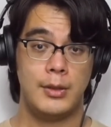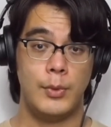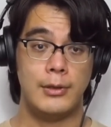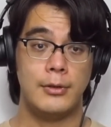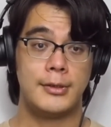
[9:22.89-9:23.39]

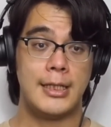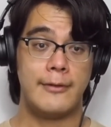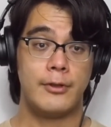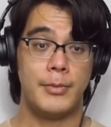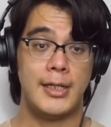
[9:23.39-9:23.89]
when looked at
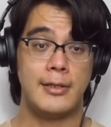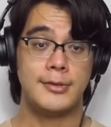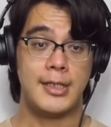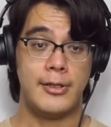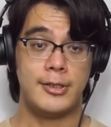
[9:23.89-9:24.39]
from an
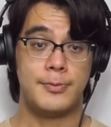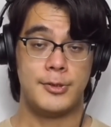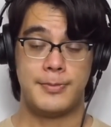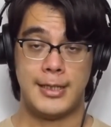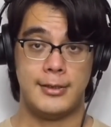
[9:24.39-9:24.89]
outsider's
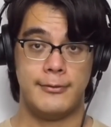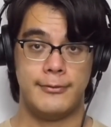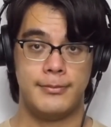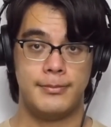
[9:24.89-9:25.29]
perspective?